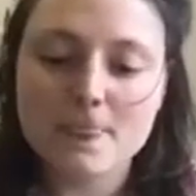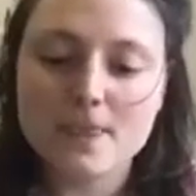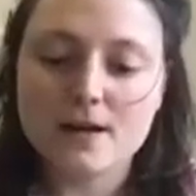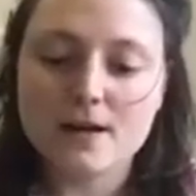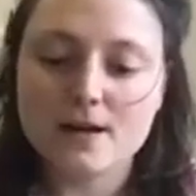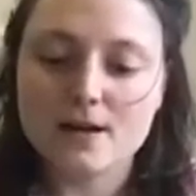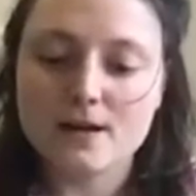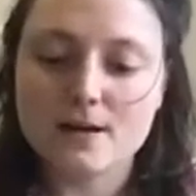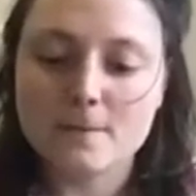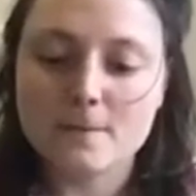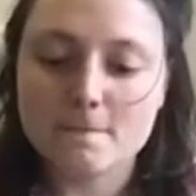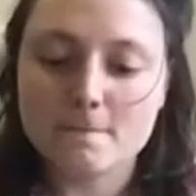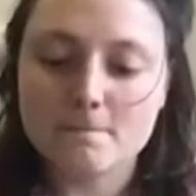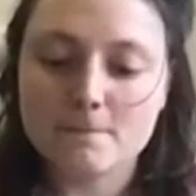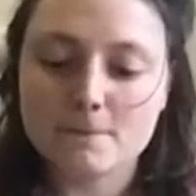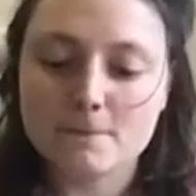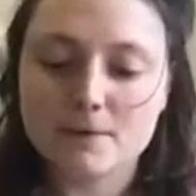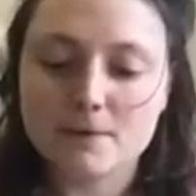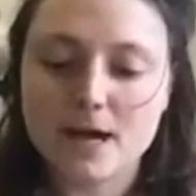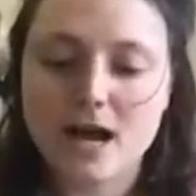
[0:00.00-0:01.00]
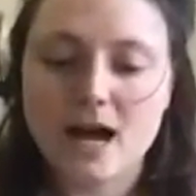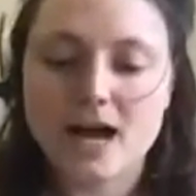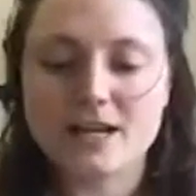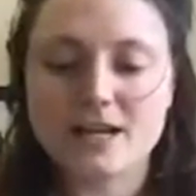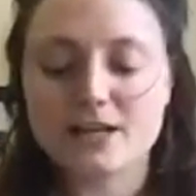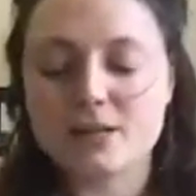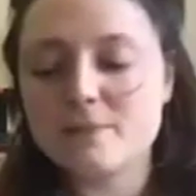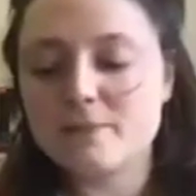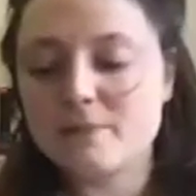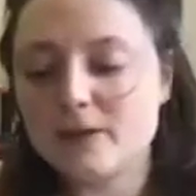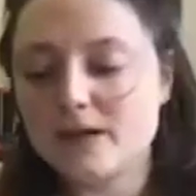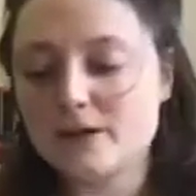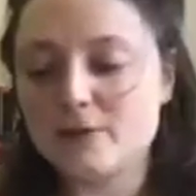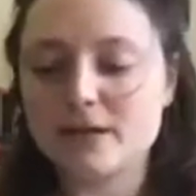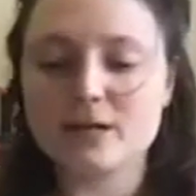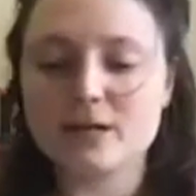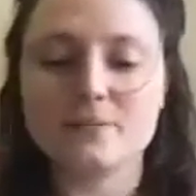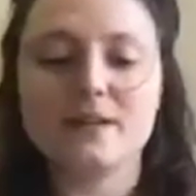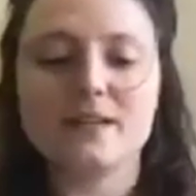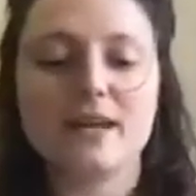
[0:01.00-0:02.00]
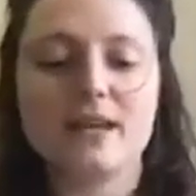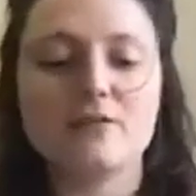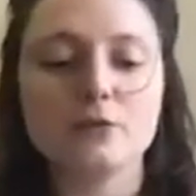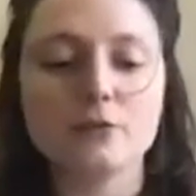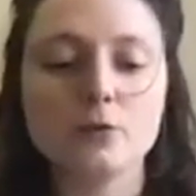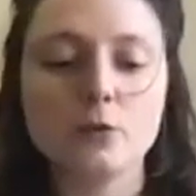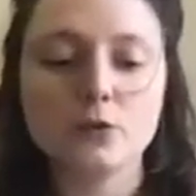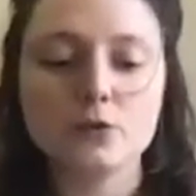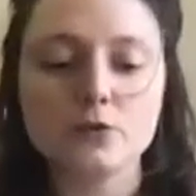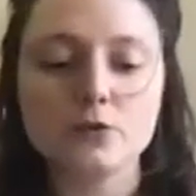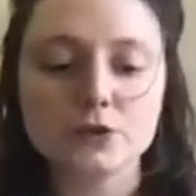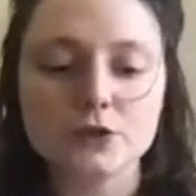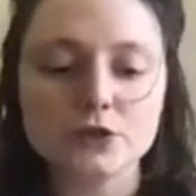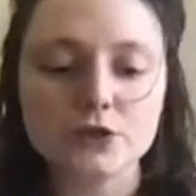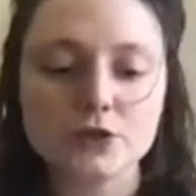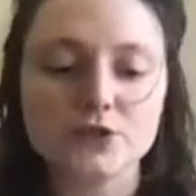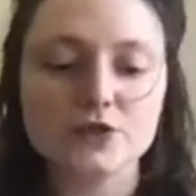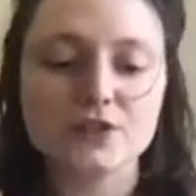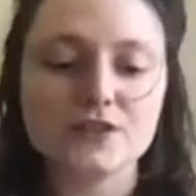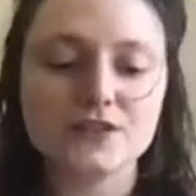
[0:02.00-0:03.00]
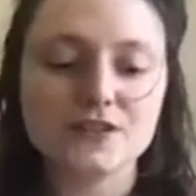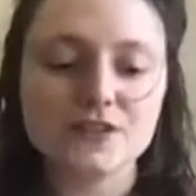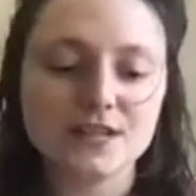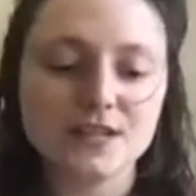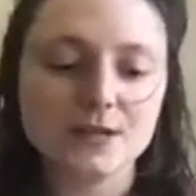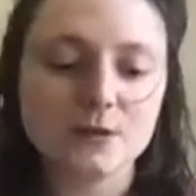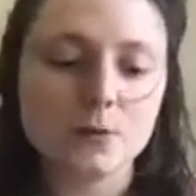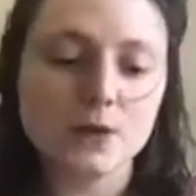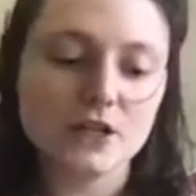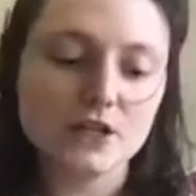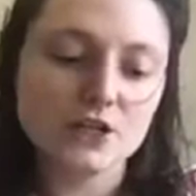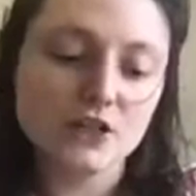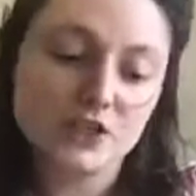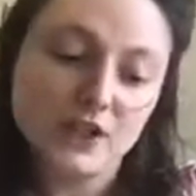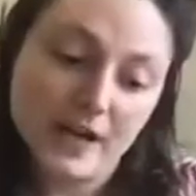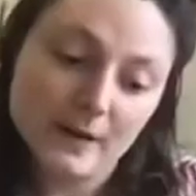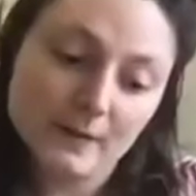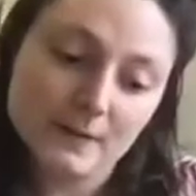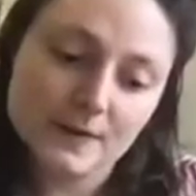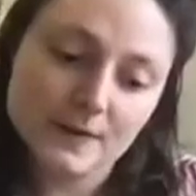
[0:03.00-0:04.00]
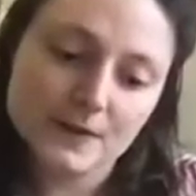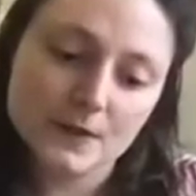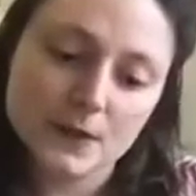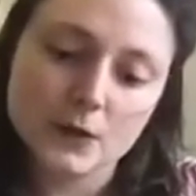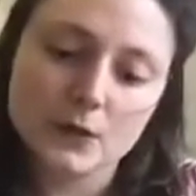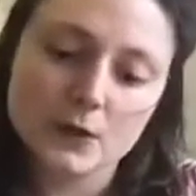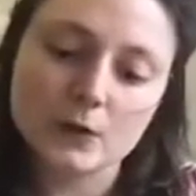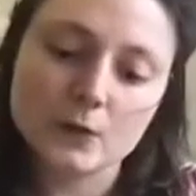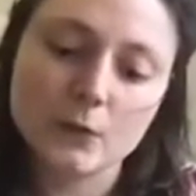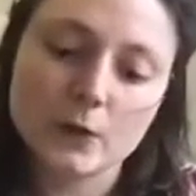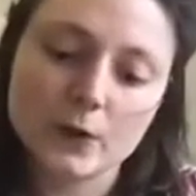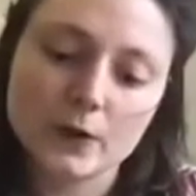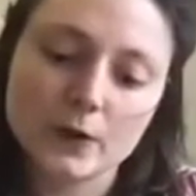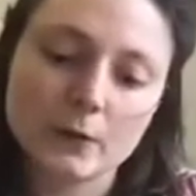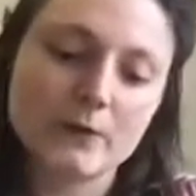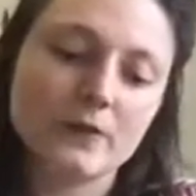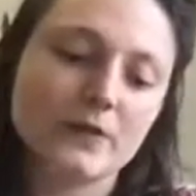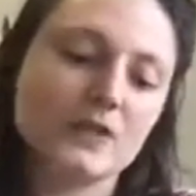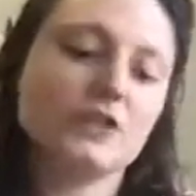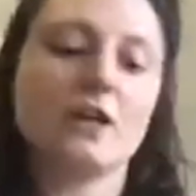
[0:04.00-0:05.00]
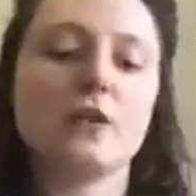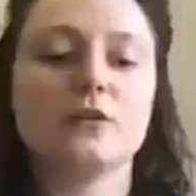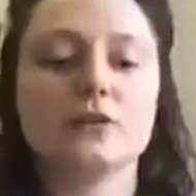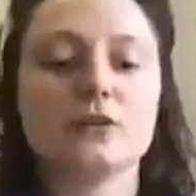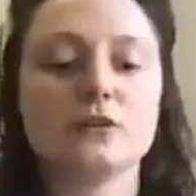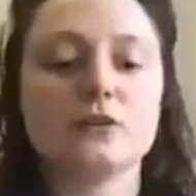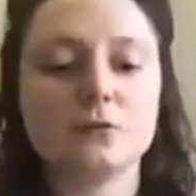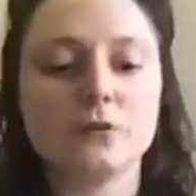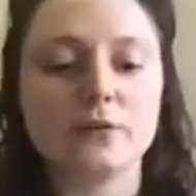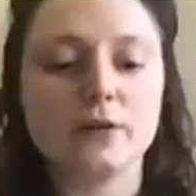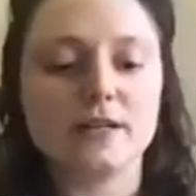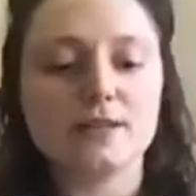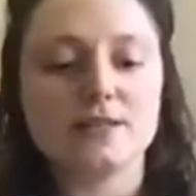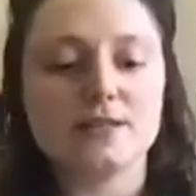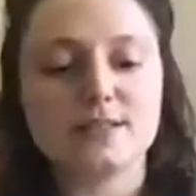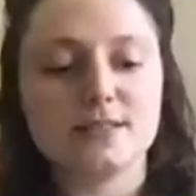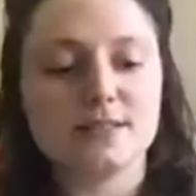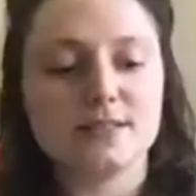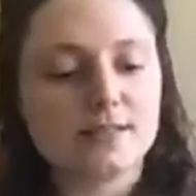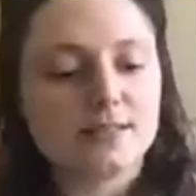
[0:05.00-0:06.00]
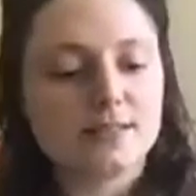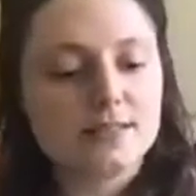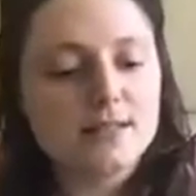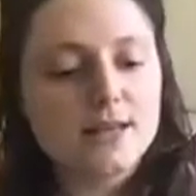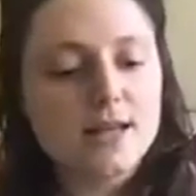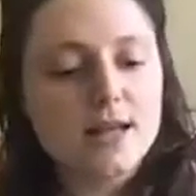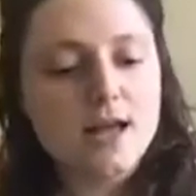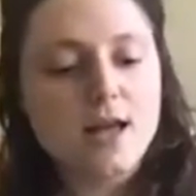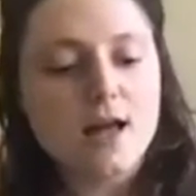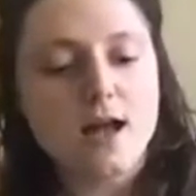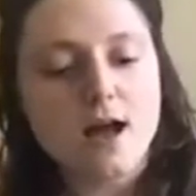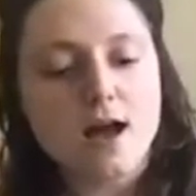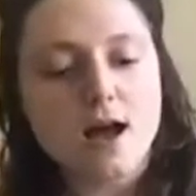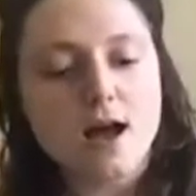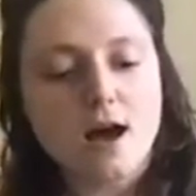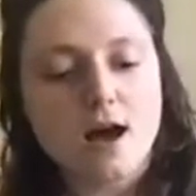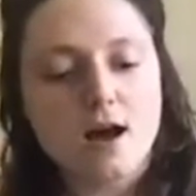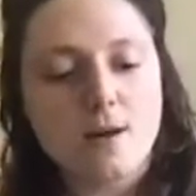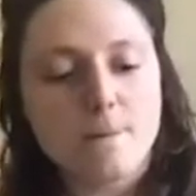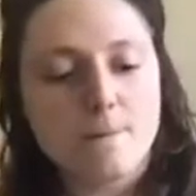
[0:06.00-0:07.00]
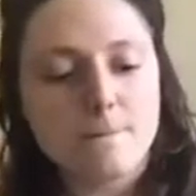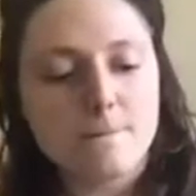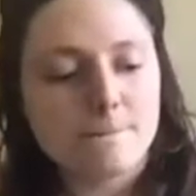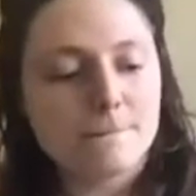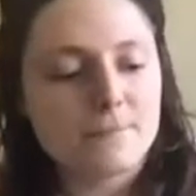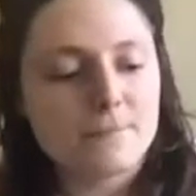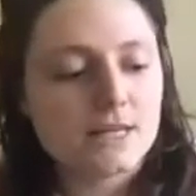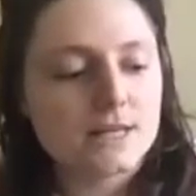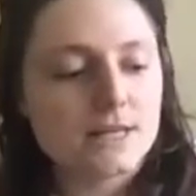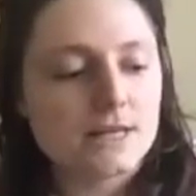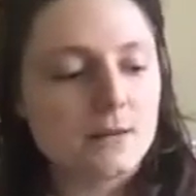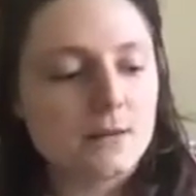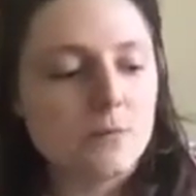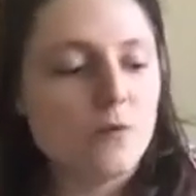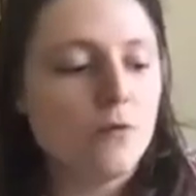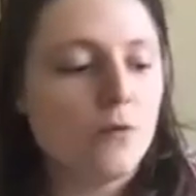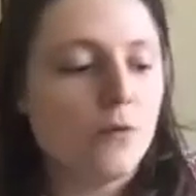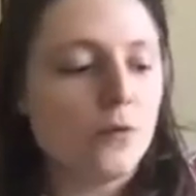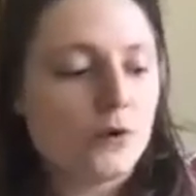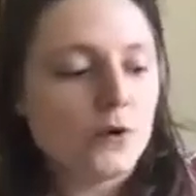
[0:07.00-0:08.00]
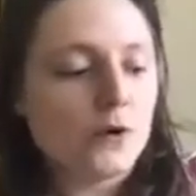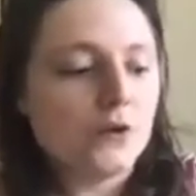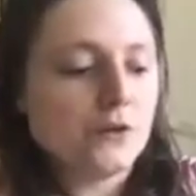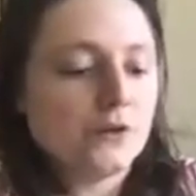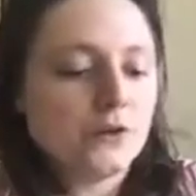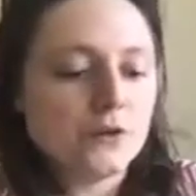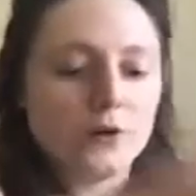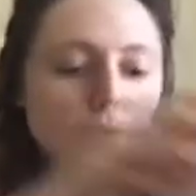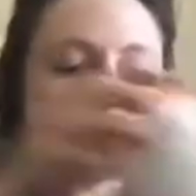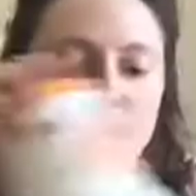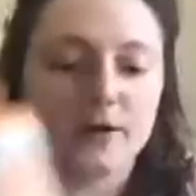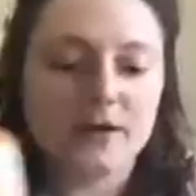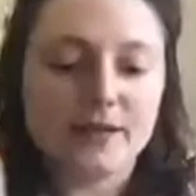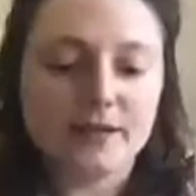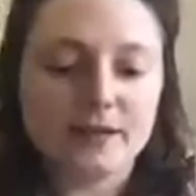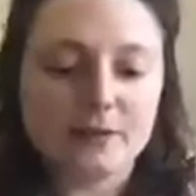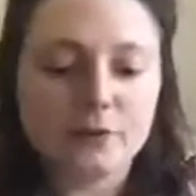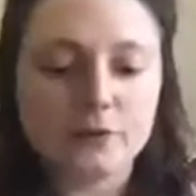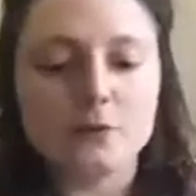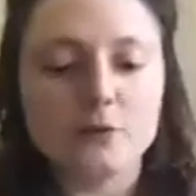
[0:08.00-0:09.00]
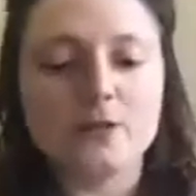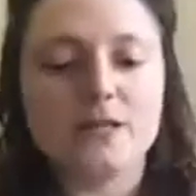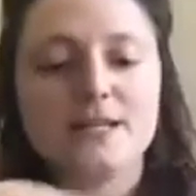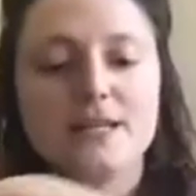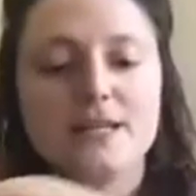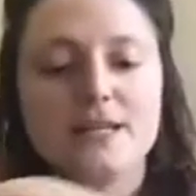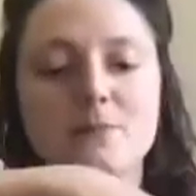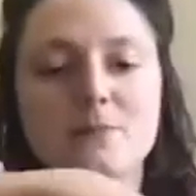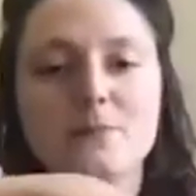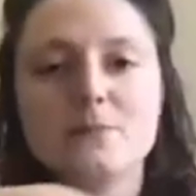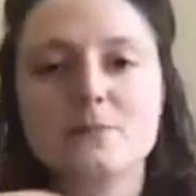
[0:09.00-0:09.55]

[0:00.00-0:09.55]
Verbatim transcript: um, I, com- I recommend everyone to just see which shapes could work with each other so for instance um, before going full in and